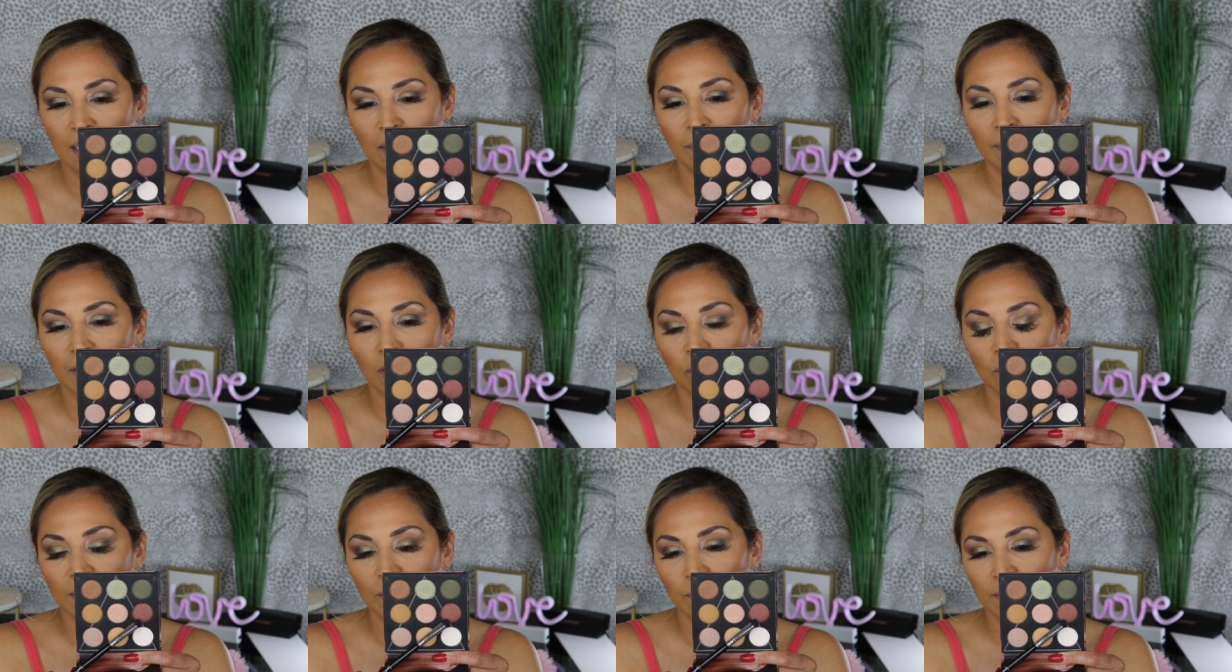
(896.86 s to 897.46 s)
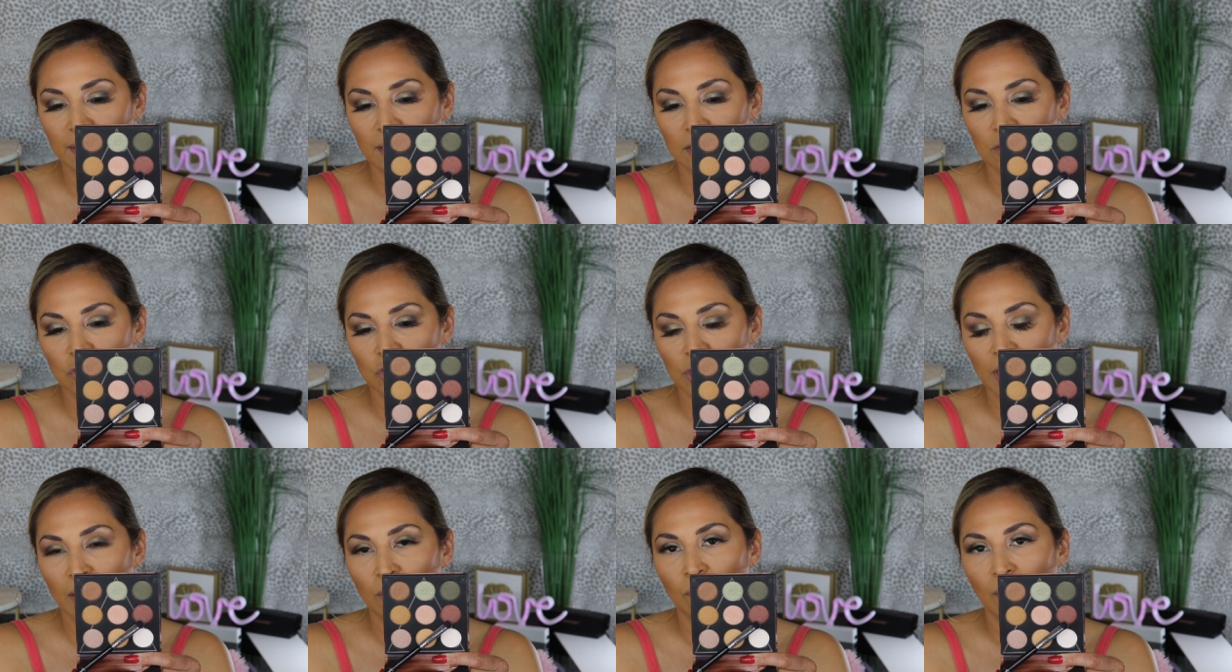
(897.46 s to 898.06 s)
then I'm gonna go in with this
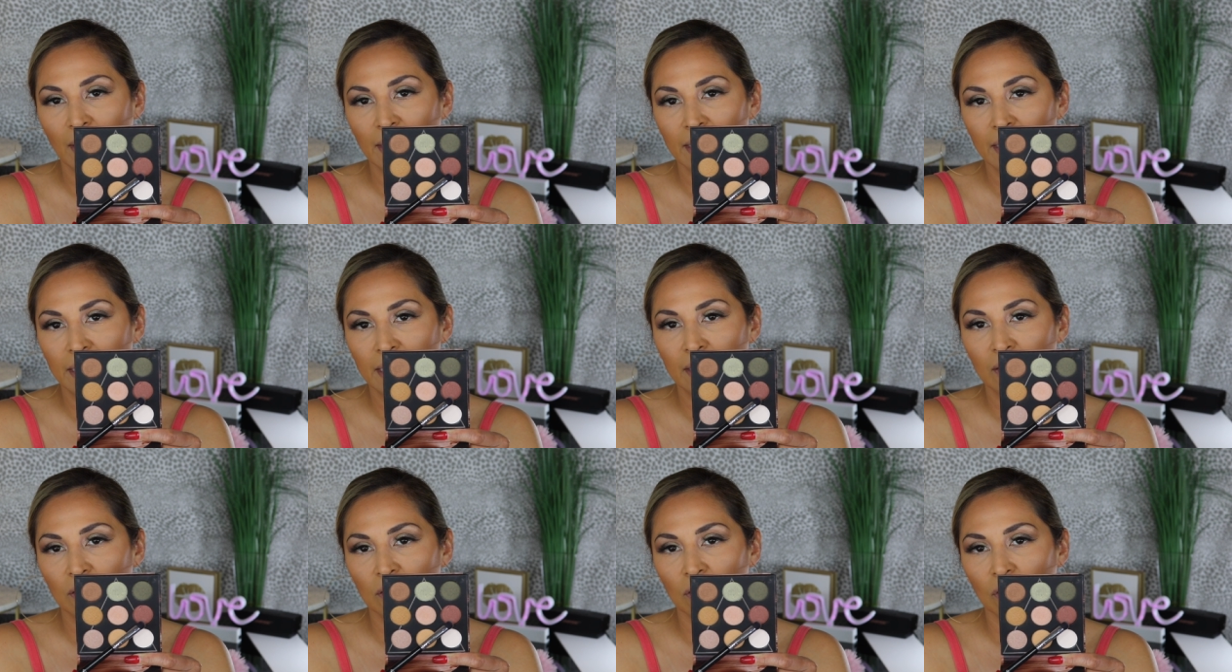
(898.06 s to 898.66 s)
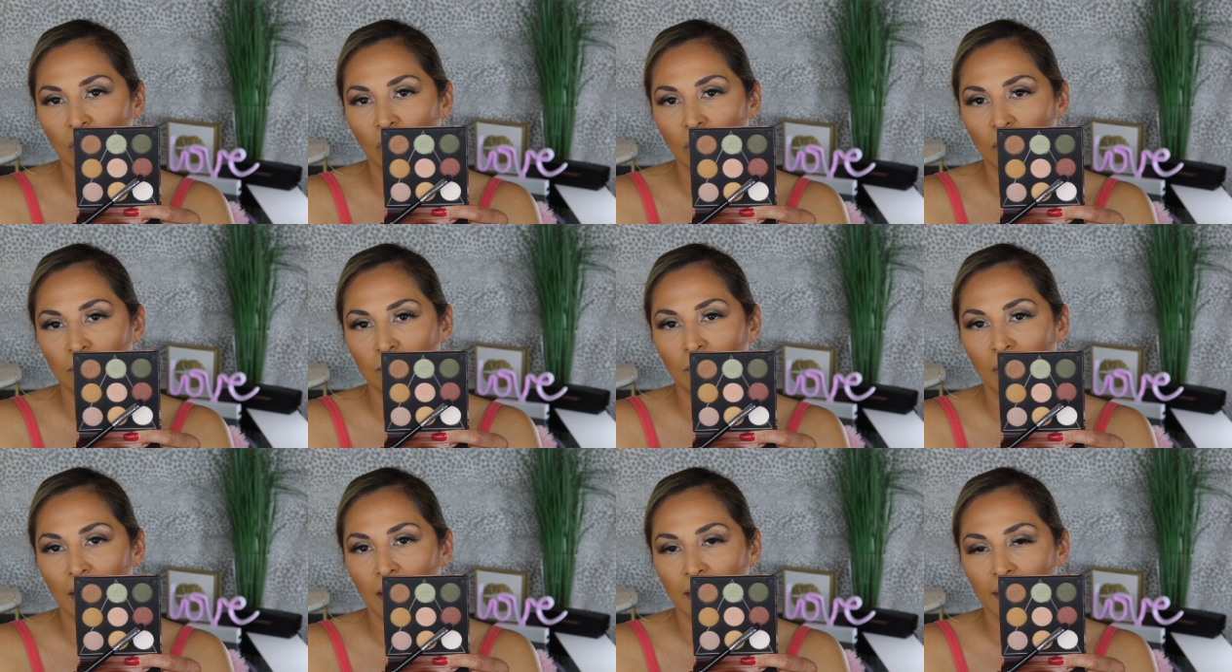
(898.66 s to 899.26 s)
shade right here on
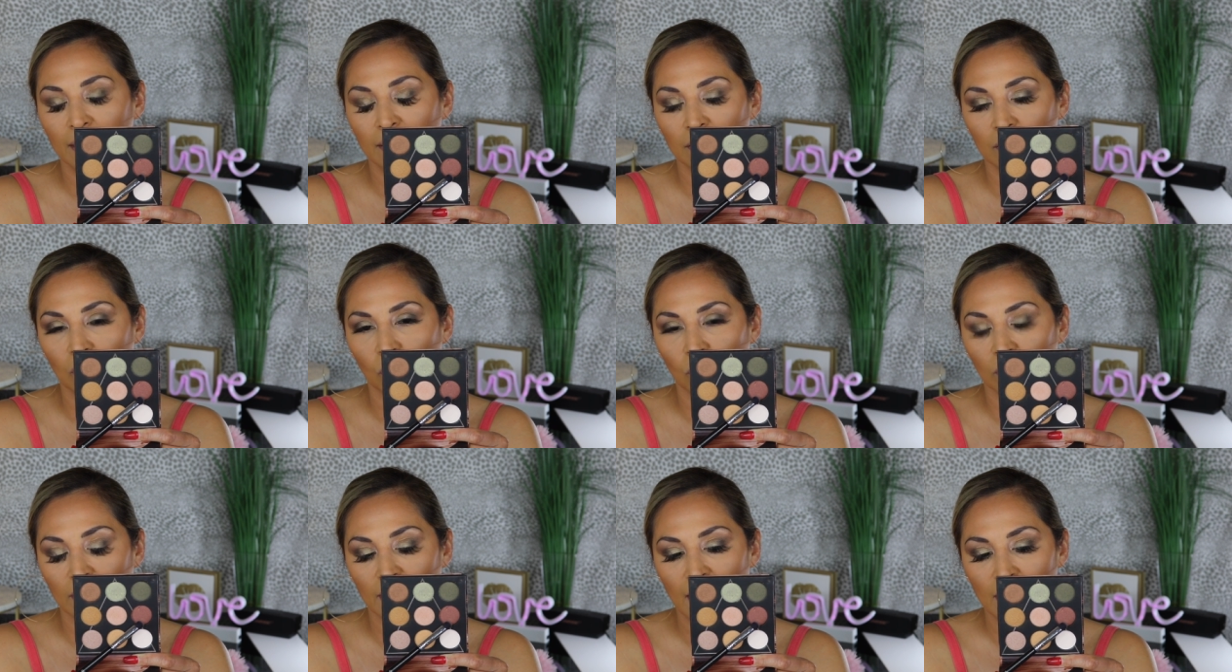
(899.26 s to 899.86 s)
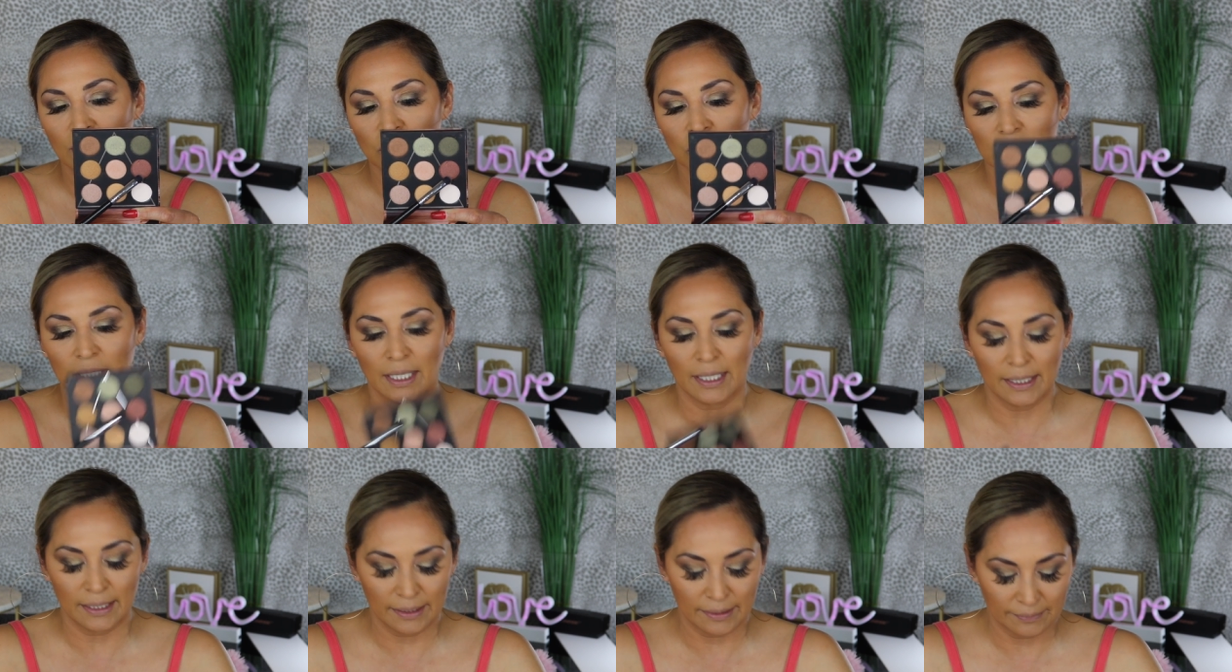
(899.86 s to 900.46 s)
my lower lash
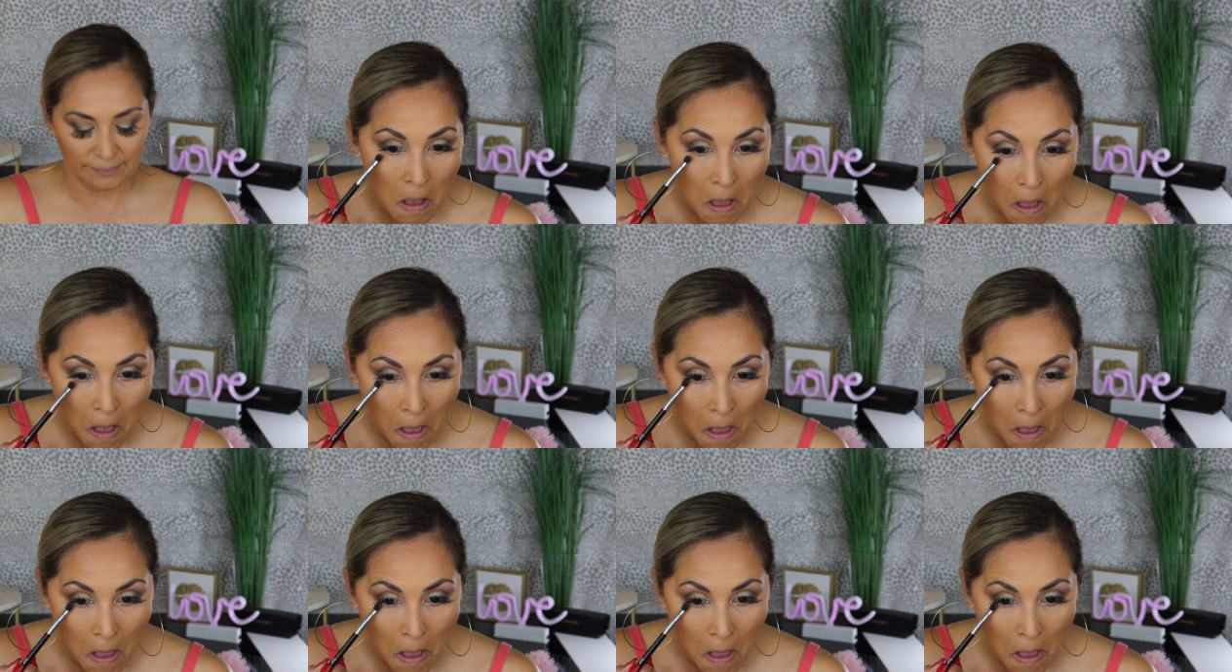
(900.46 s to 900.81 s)
line.